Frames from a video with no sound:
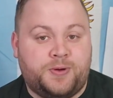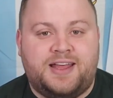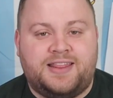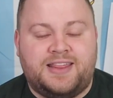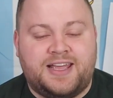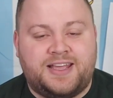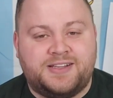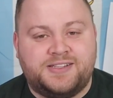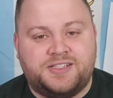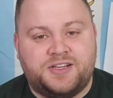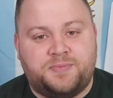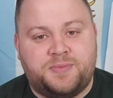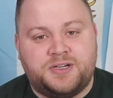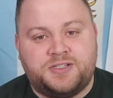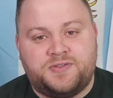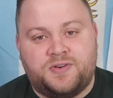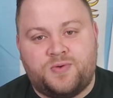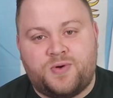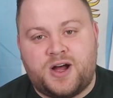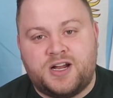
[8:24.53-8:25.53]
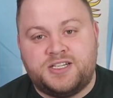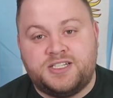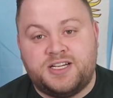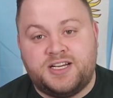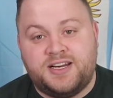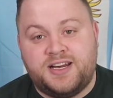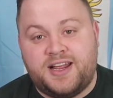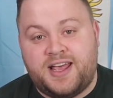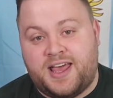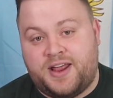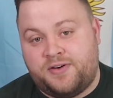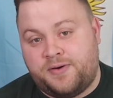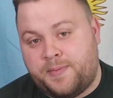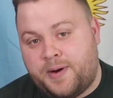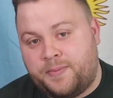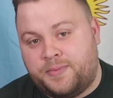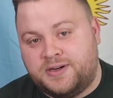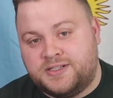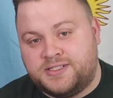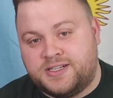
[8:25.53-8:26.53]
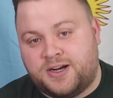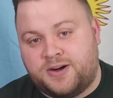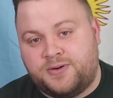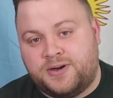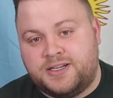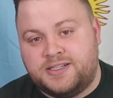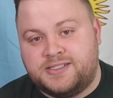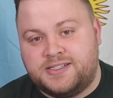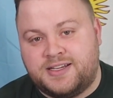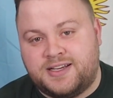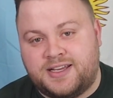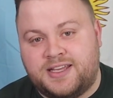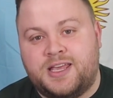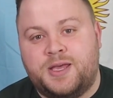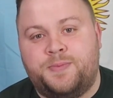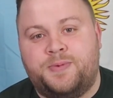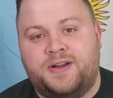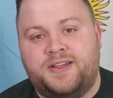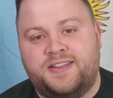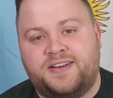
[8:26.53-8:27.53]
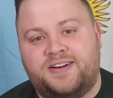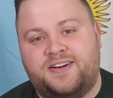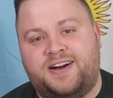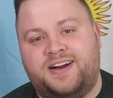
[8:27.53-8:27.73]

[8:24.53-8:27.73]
Thank you so much for watching and remember as always, keep it in the